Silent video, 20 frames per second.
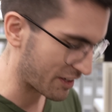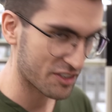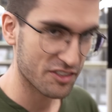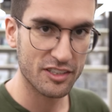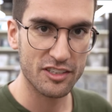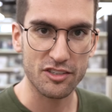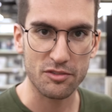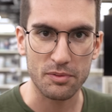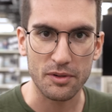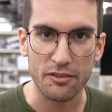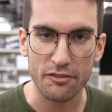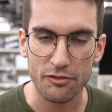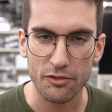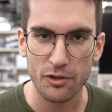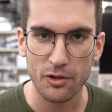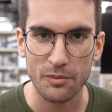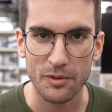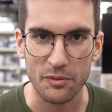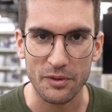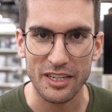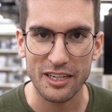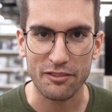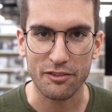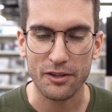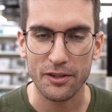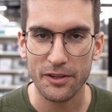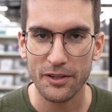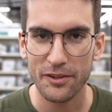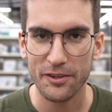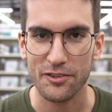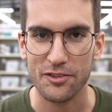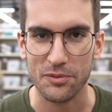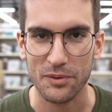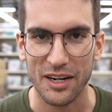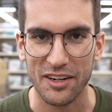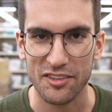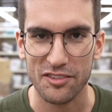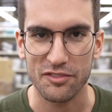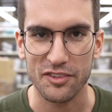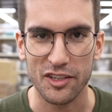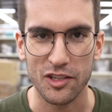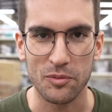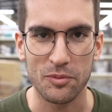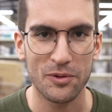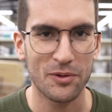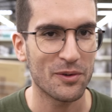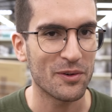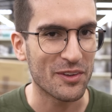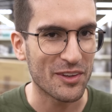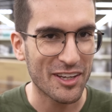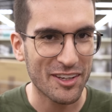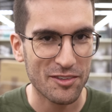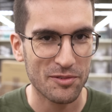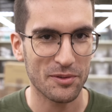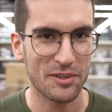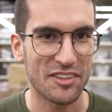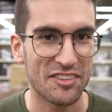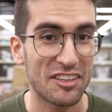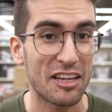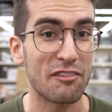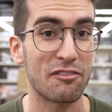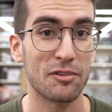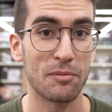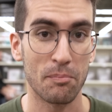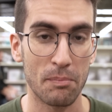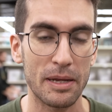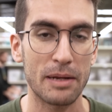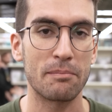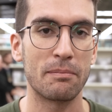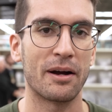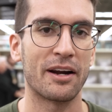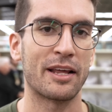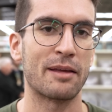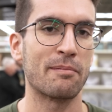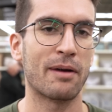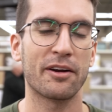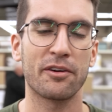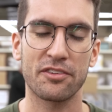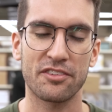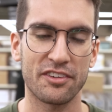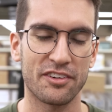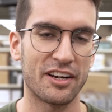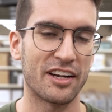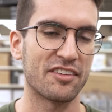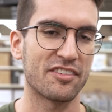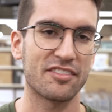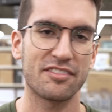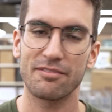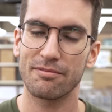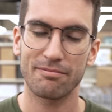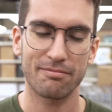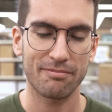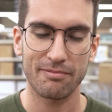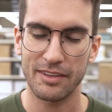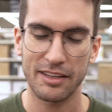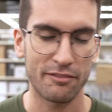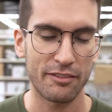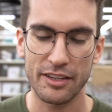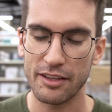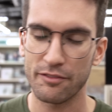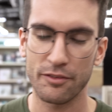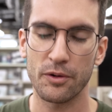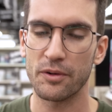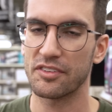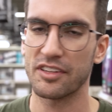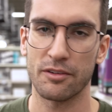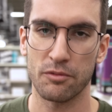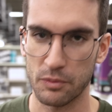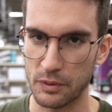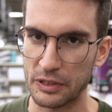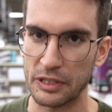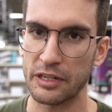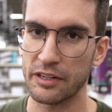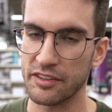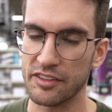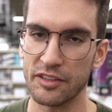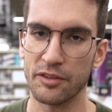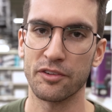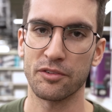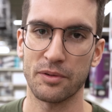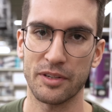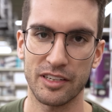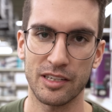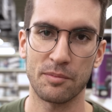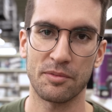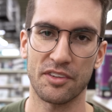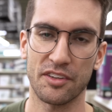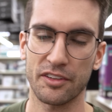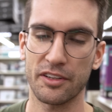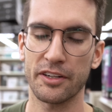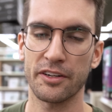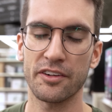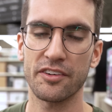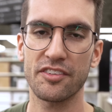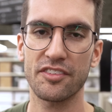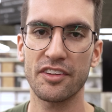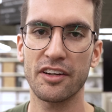actually just been informed that we have clearance racks available, and that's where you save some big money. Micro Center has, they've, they've always had really good deals when it comes to the clearance